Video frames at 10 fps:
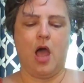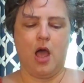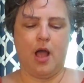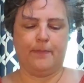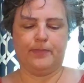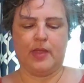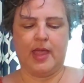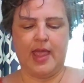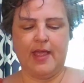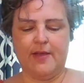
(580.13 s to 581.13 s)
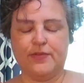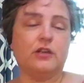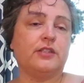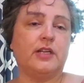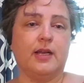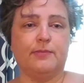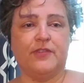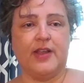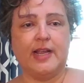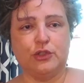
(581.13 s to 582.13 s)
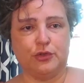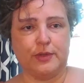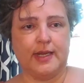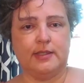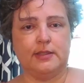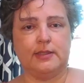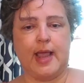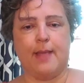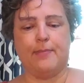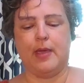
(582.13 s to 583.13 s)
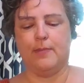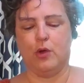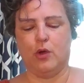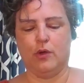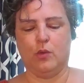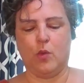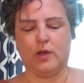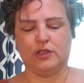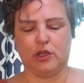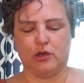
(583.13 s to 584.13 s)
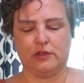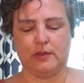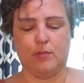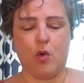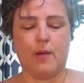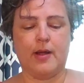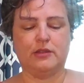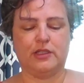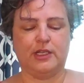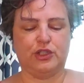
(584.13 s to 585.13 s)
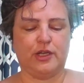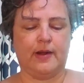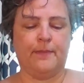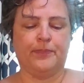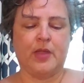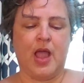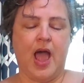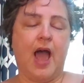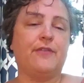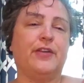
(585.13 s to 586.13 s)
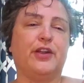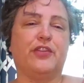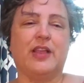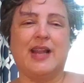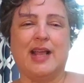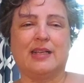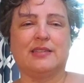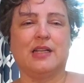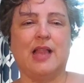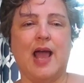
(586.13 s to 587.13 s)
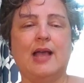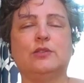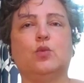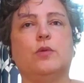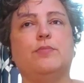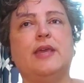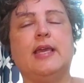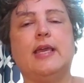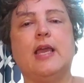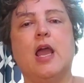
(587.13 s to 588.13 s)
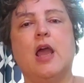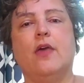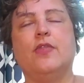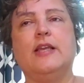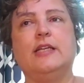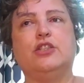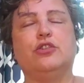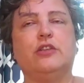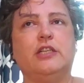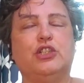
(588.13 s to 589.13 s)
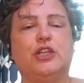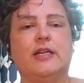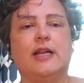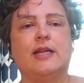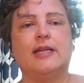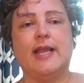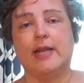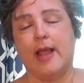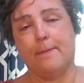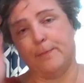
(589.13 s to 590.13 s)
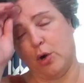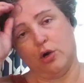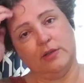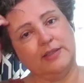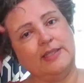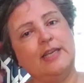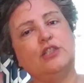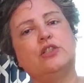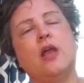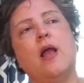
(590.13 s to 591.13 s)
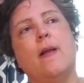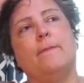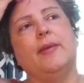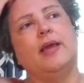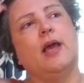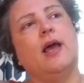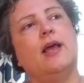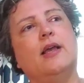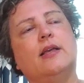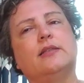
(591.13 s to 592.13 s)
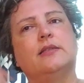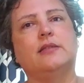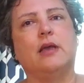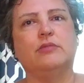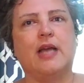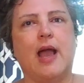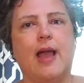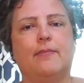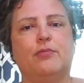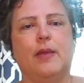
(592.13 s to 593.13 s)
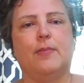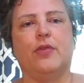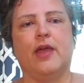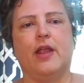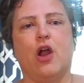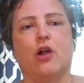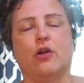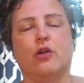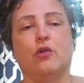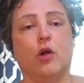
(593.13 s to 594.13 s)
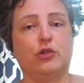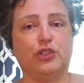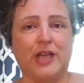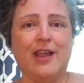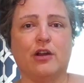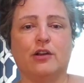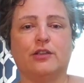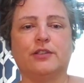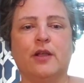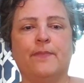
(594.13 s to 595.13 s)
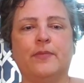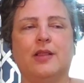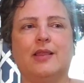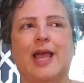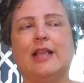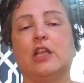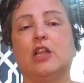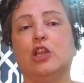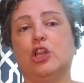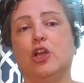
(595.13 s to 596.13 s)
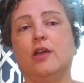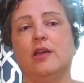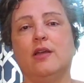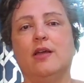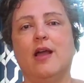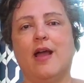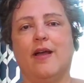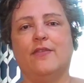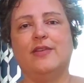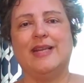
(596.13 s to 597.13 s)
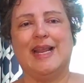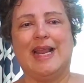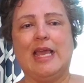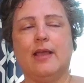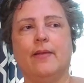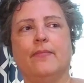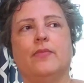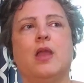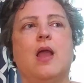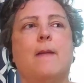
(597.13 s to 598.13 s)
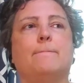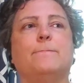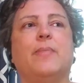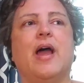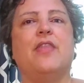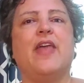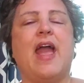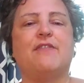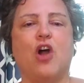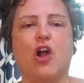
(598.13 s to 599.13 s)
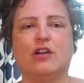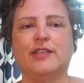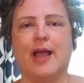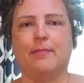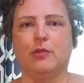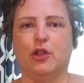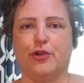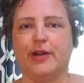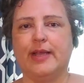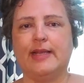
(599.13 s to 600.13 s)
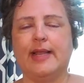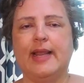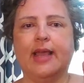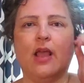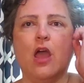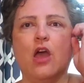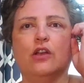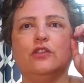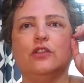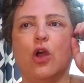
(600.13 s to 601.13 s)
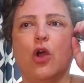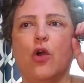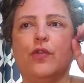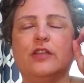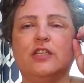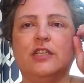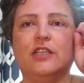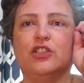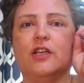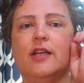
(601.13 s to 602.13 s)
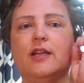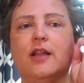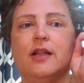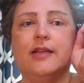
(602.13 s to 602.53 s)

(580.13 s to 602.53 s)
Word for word: Um, if there's enough interest and people want to learn some more about Tunisian, I figured the next class would be the Tunisian knit and purl stitch because sometimes people that are crocheters like the look of knitting, but they have a hard time learning knitting. So the Tunisian